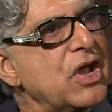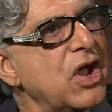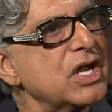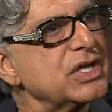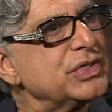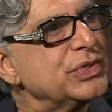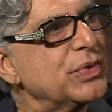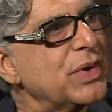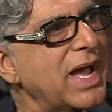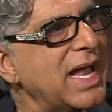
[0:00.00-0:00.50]

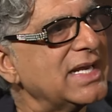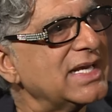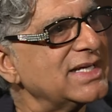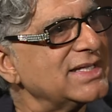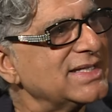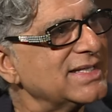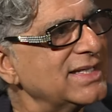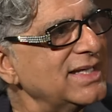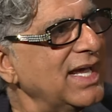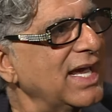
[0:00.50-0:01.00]

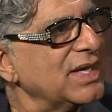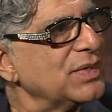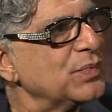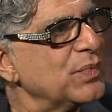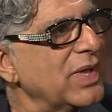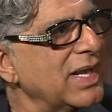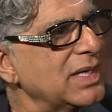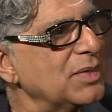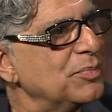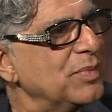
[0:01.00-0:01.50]
Non-Duality
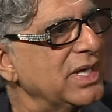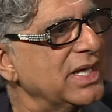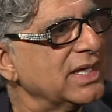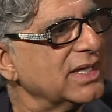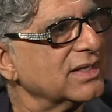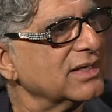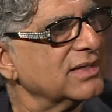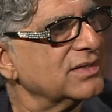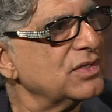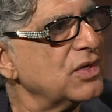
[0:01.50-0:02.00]
and
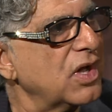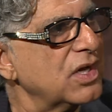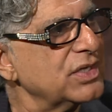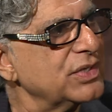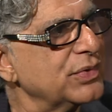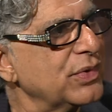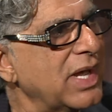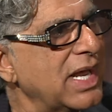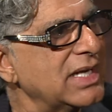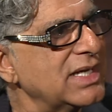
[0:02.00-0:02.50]
Well-Being.
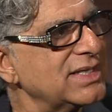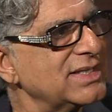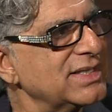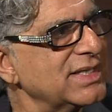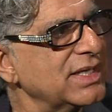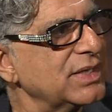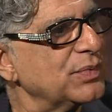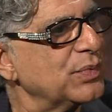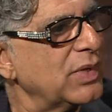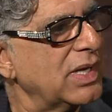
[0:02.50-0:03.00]

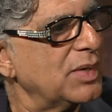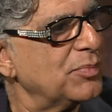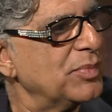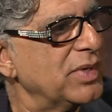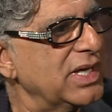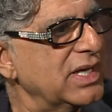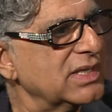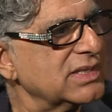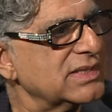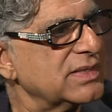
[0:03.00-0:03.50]
Non-Duality and Well-Being.